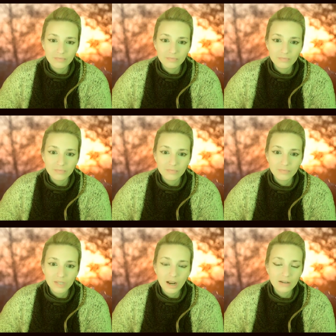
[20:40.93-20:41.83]

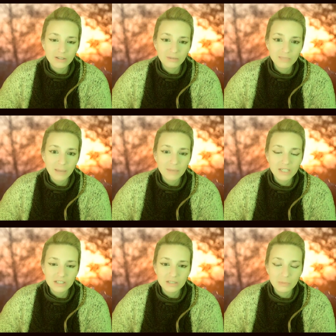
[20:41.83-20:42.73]
there are some
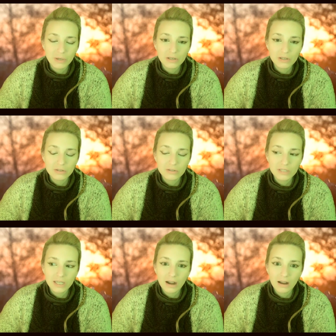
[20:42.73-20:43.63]
damages, but
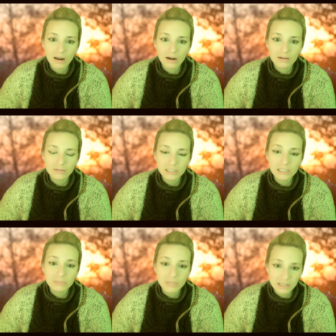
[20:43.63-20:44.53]
they are
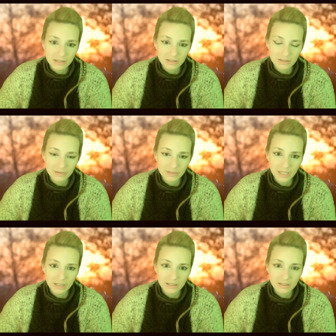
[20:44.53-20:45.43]
limited
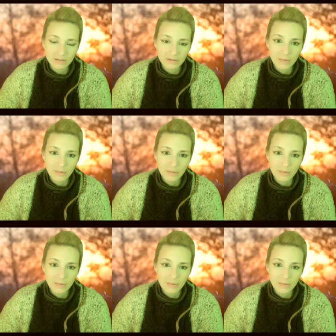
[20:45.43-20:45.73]
and